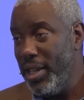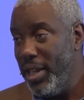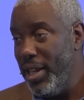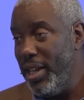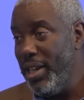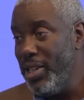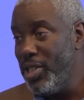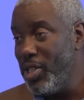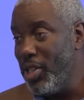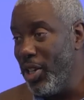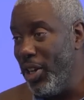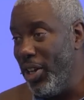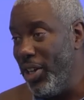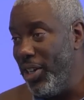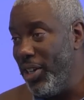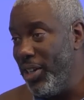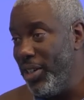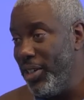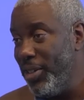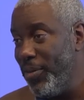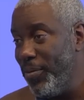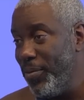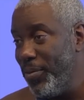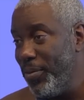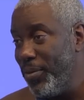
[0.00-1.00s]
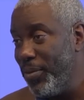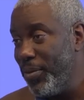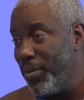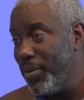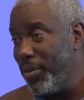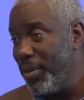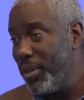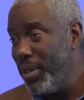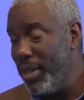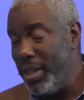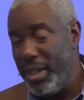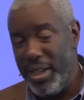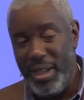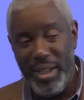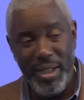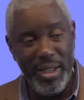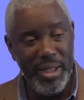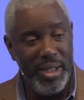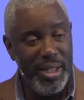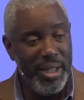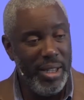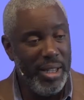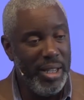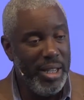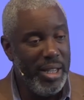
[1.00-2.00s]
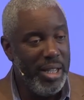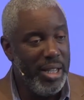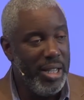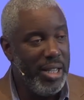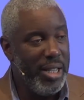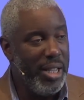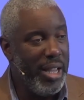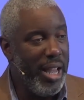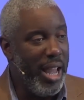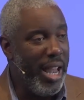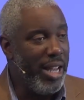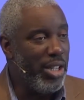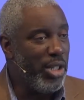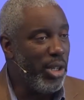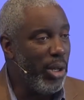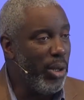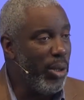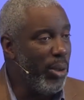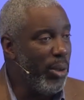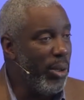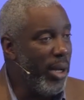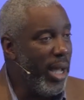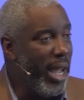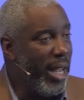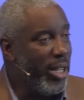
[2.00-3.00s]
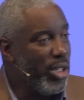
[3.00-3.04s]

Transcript: Esau. Yeah? And so,